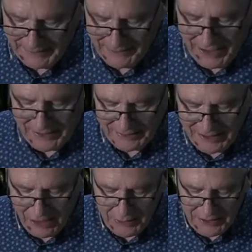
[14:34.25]
They had to
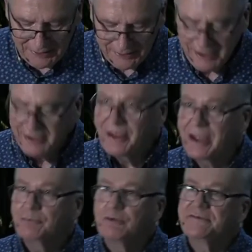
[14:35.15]
go in, they
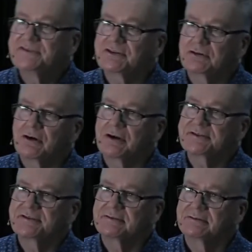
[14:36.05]
had rivers to cross.